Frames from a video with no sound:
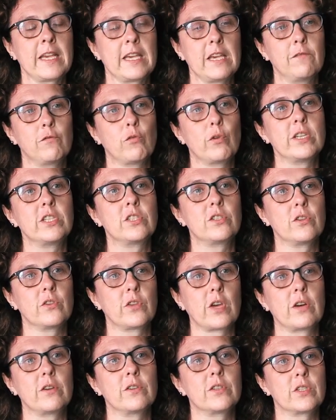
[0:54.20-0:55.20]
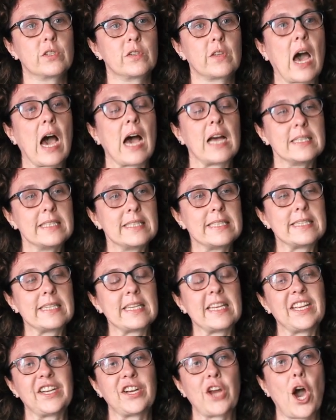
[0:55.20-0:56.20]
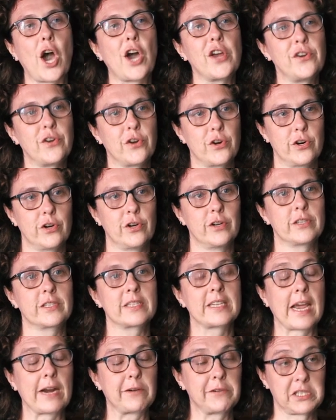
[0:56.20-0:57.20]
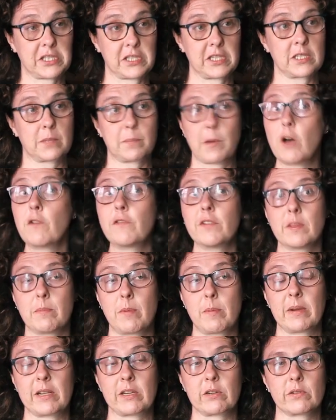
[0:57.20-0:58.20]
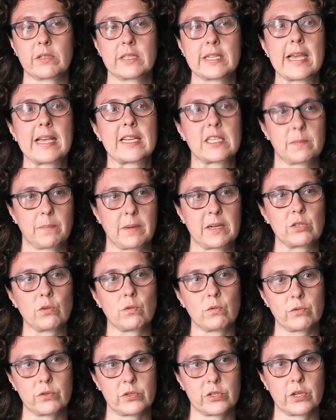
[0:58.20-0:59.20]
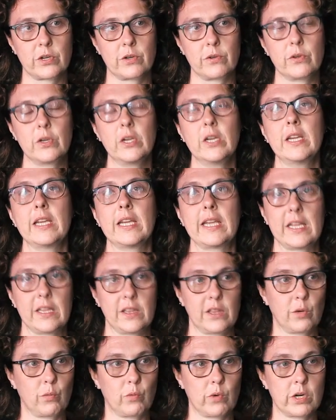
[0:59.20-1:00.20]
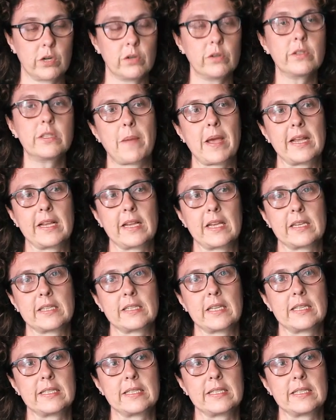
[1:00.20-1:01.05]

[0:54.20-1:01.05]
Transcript: give voice to those unseen, unheard characters, both in the biblical text, but also in the world, paying